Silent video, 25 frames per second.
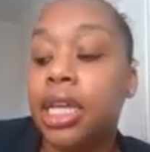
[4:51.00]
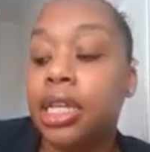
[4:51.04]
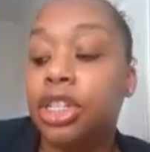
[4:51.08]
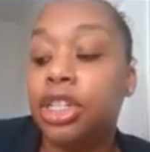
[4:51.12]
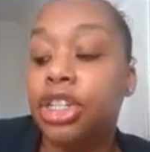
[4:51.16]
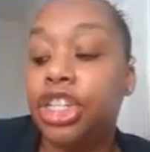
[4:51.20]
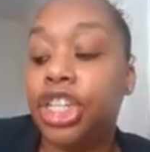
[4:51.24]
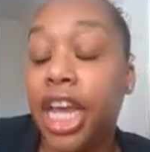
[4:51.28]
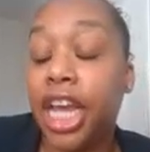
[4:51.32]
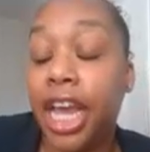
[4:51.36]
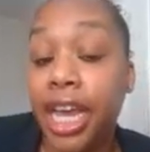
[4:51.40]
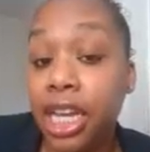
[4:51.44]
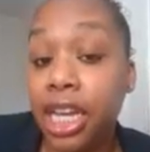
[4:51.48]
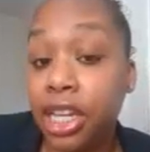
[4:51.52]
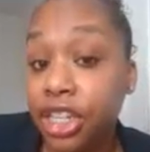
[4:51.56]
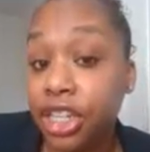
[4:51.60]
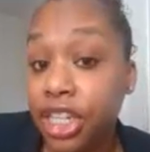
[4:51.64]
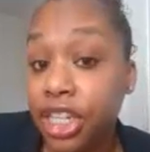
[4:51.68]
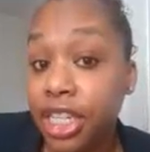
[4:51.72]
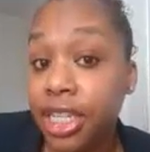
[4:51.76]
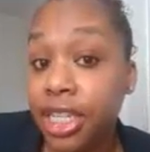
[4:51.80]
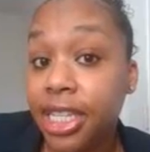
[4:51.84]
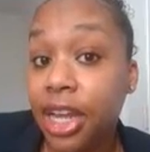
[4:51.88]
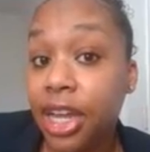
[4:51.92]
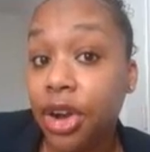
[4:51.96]

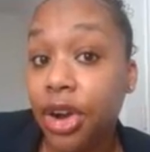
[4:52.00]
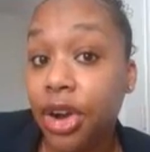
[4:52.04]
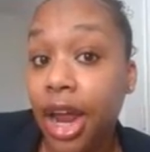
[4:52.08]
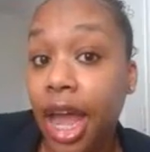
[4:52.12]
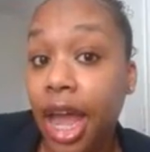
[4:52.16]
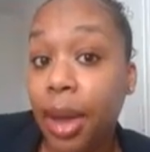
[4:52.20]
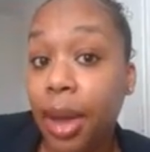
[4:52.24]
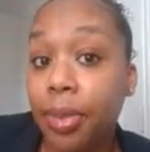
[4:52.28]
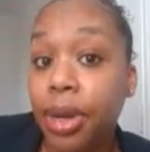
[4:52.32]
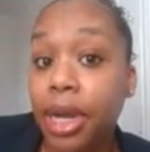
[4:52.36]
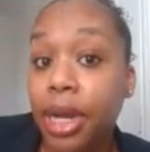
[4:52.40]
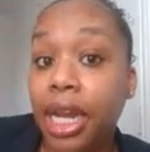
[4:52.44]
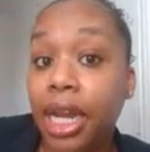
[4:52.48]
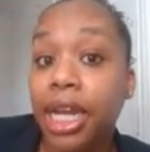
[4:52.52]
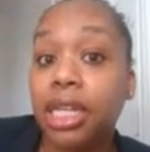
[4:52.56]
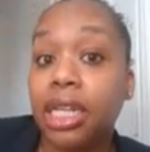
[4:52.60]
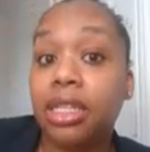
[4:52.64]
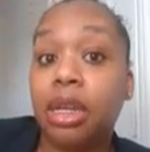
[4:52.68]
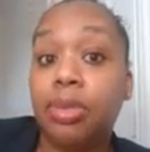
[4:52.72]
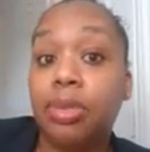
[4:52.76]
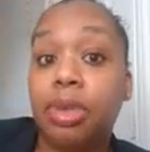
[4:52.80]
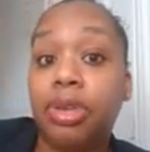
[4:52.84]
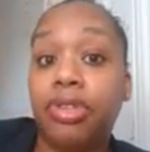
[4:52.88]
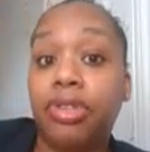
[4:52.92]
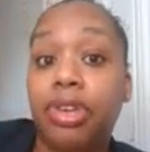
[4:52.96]
changes that are happening, it's
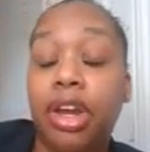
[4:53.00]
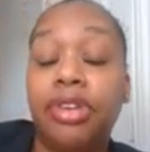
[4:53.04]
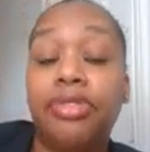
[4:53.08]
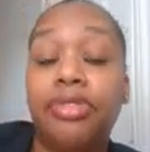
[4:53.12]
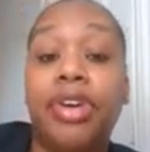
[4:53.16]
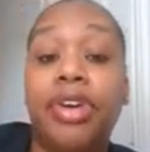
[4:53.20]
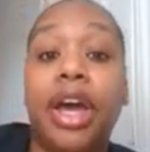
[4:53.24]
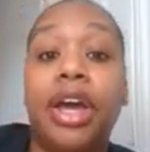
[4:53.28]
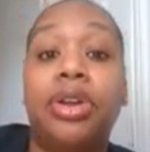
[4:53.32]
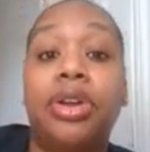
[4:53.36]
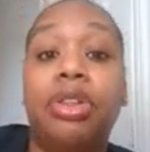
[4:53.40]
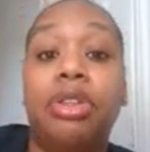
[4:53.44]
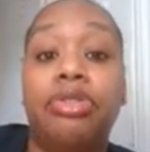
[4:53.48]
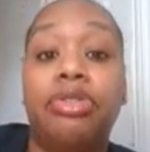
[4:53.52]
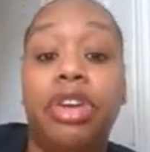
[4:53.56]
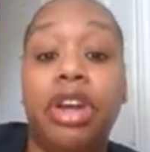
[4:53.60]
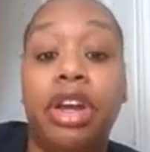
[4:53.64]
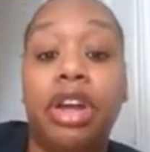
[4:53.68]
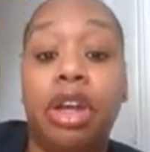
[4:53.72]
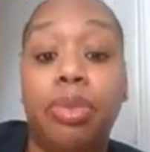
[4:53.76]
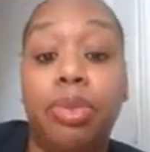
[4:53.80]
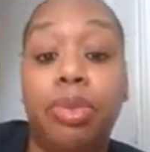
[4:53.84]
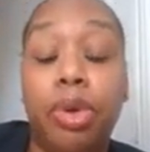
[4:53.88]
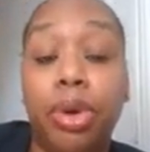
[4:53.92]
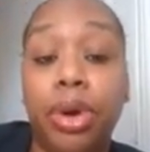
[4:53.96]
going to be very vital and
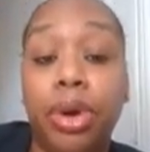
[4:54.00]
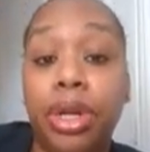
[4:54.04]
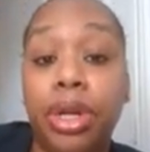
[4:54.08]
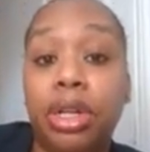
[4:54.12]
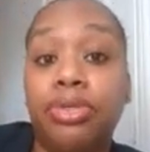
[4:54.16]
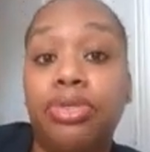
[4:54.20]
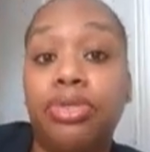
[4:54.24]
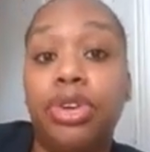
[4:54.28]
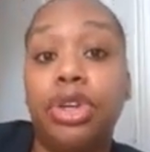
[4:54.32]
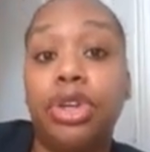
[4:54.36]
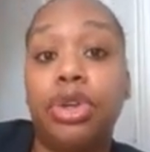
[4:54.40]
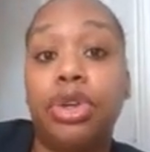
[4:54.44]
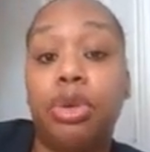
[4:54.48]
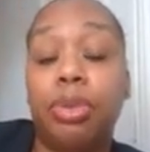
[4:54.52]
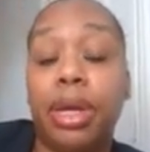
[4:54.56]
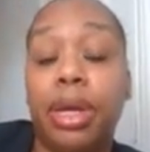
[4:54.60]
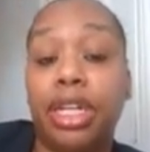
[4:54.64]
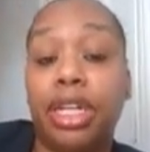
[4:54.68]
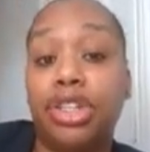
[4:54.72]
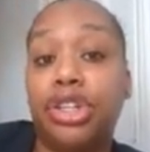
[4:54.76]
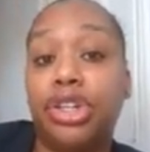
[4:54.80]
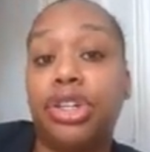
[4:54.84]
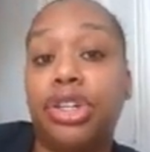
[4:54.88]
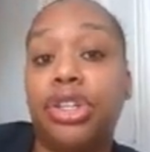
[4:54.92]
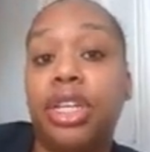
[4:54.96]
very important for you to make
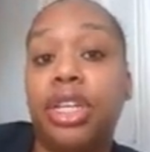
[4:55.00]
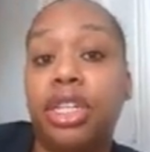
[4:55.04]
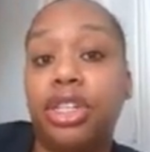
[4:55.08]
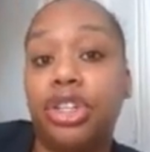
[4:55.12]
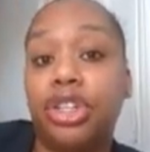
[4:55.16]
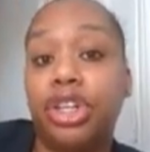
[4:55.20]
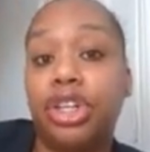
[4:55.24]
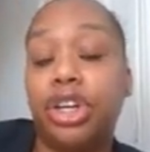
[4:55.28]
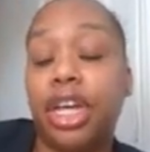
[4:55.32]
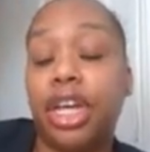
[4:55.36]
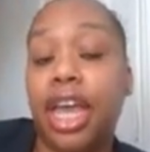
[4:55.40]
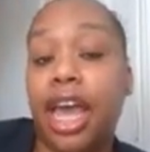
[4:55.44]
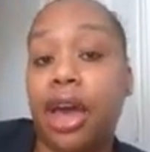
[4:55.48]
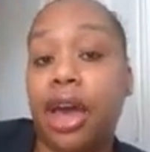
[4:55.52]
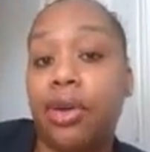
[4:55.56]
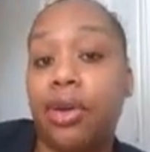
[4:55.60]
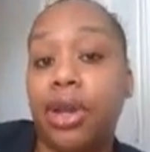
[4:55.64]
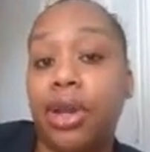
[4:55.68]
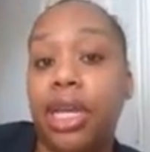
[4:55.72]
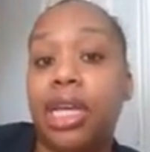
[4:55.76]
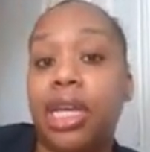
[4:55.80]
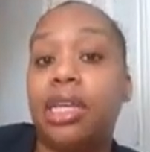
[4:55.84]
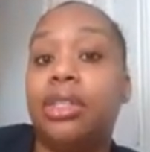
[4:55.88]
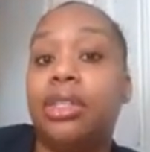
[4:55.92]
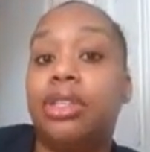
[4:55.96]
sure that your
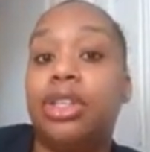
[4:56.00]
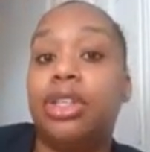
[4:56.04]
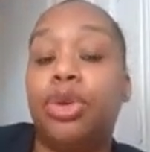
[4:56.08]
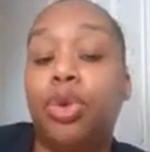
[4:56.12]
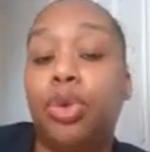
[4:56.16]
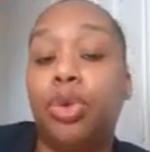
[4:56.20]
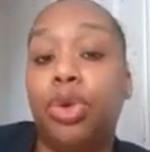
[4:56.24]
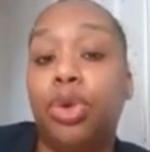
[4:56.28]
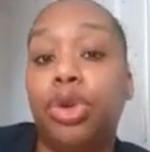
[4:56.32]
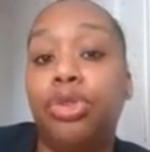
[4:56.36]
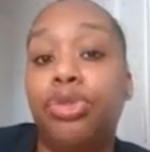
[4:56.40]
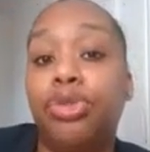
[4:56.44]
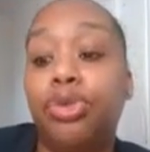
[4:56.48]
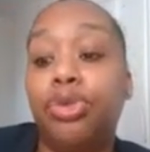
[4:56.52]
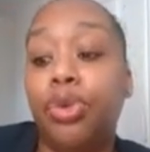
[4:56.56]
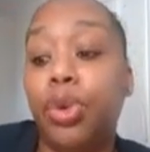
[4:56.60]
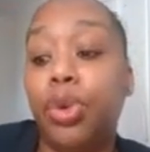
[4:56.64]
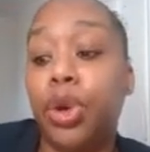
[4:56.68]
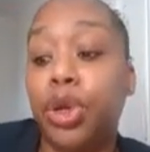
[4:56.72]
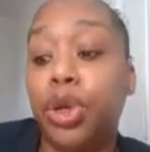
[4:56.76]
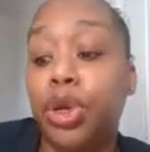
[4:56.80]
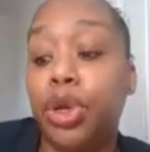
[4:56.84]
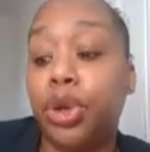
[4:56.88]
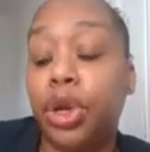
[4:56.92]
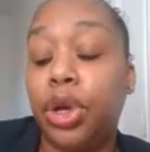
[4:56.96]
accounting is in order
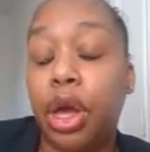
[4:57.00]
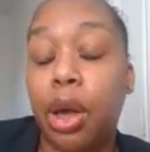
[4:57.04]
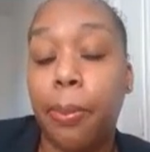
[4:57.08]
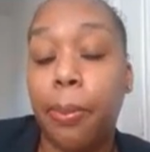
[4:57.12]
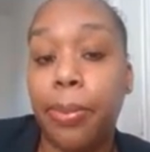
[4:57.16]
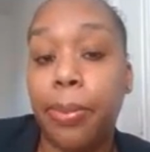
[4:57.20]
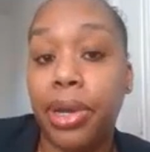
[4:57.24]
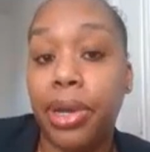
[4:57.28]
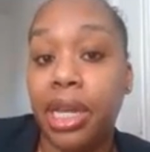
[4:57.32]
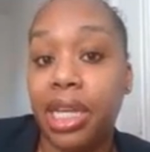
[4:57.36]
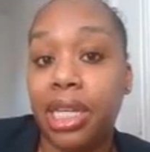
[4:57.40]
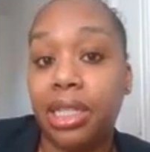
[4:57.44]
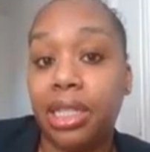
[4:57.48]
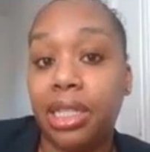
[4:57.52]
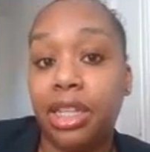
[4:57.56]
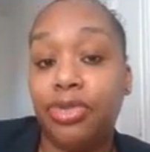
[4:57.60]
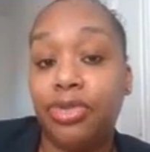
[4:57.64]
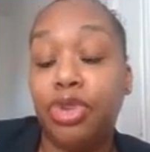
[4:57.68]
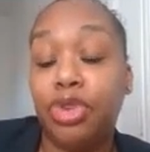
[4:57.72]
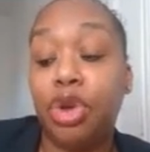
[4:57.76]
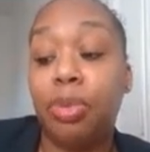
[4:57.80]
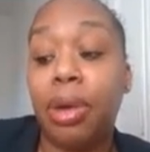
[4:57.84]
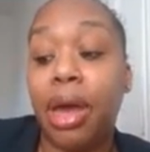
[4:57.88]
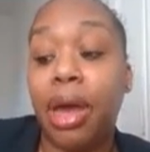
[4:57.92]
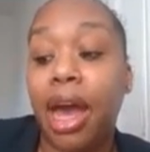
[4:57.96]
for your companies.
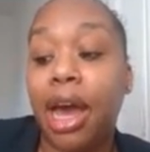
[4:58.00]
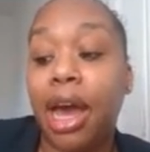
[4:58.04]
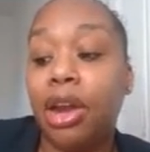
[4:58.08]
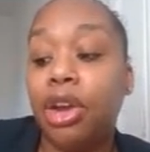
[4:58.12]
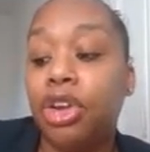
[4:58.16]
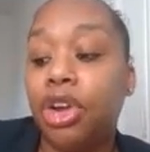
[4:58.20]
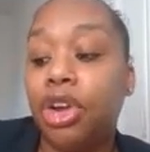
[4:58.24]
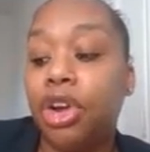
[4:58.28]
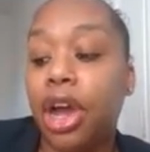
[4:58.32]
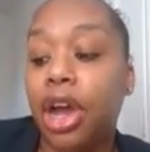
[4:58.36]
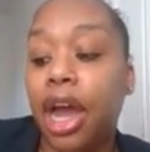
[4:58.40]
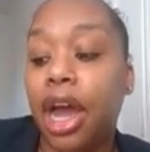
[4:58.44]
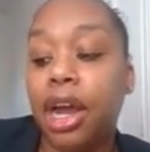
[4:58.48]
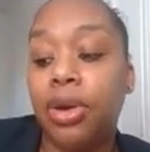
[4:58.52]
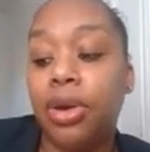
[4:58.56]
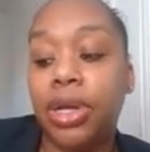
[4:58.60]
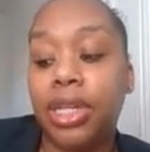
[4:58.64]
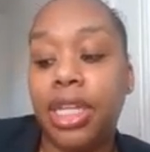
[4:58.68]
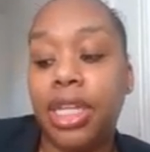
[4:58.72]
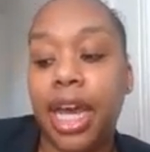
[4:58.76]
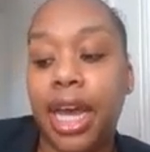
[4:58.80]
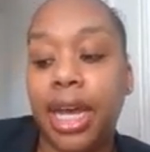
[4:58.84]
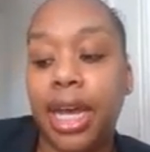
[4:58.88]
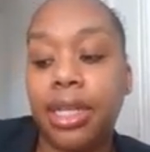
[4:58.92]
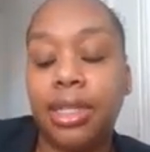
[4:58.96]
If you're behind on your
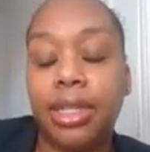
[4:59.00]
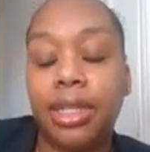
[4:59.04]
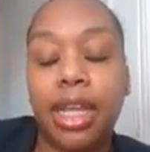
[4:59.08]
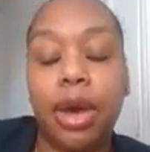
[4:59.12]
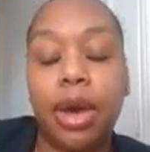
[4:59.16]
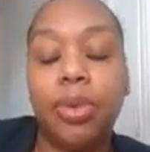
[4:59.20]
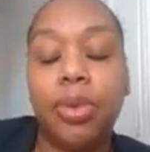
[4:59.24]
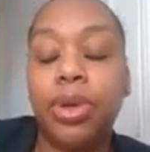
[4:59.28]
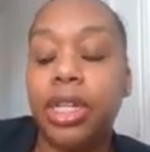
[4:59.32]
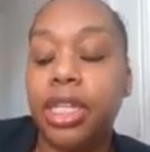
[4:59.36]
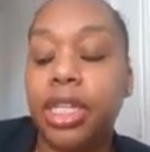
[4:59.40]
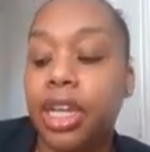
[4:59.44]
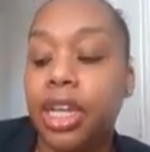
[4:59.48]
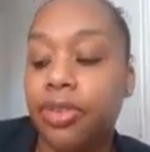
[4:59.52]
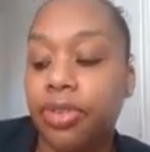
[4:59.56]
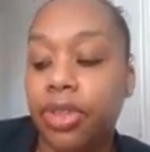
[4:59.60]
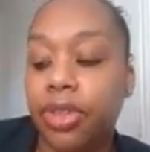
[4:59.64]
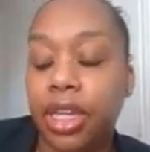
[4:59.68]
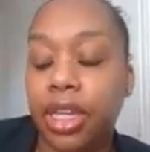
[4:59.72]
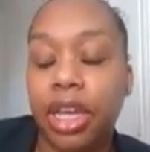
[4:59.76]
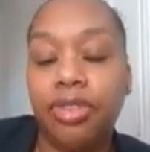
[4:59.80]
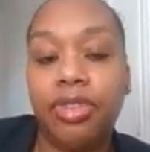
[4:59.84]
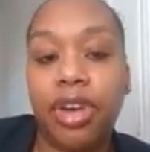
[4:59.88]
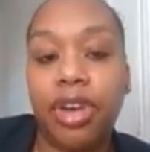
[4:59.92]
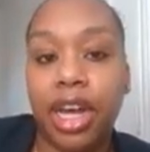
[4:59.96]
IRS taxes, I would
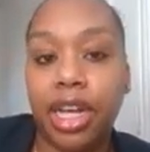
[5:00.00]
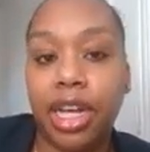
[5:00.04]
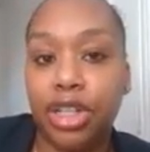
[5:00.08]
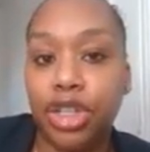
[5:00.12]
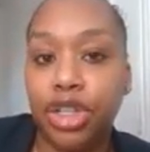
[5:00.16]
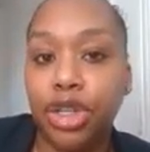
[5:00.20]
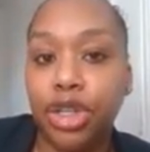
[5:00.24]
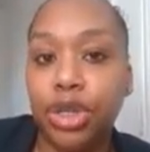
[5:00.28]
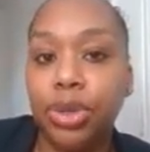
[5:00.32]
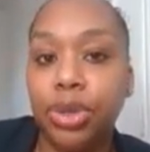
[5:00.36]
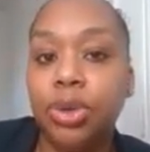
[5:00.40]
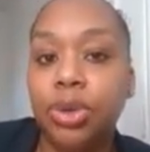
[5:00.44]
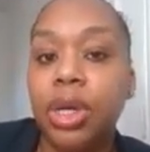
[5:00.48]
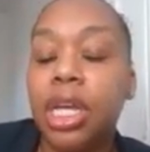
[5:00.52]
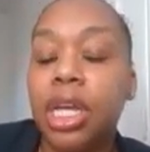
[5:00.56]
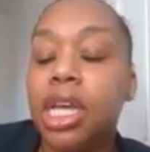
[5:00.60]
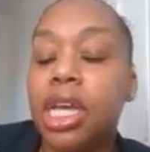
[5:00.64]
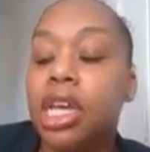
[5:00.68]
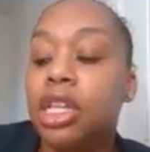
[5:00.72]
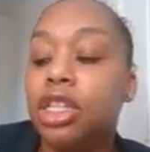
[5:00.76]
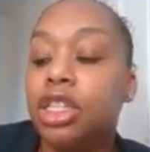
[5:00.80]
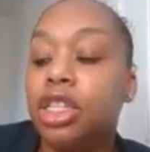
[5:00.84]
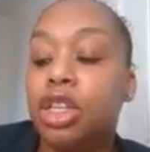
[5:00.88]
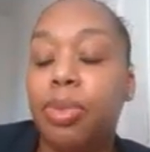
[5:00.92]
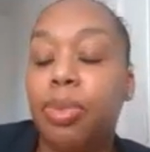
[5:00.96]
definitely advise you
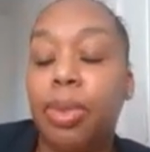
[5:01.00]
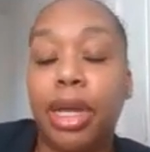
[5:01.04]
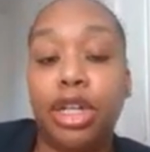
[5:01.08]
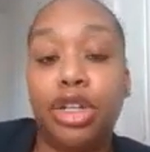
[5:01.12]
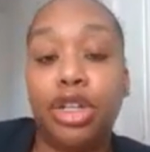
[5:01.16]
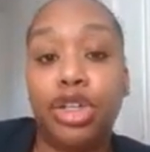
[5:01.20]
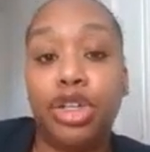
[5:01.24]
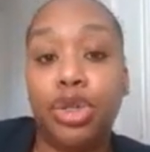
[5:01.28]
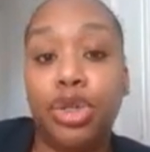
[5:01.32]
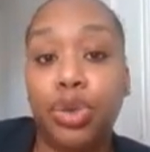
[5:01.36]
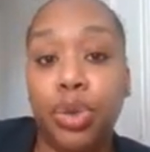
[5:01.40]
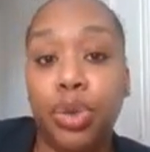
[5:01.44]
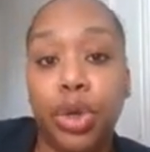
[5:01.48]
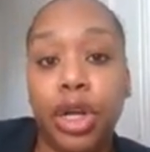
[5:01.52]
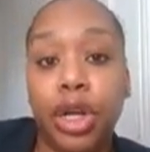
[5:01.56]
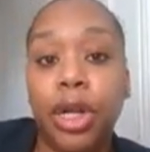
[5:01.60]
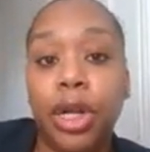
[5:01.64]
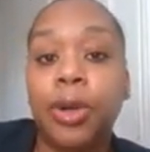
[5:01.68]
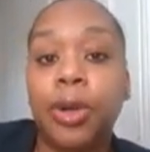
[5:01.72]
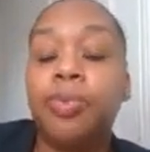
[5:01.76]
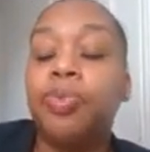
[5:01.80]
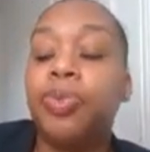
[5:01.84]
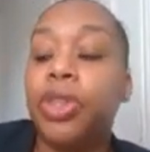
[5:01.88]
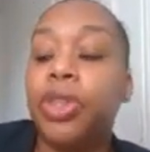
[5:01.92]
to make sure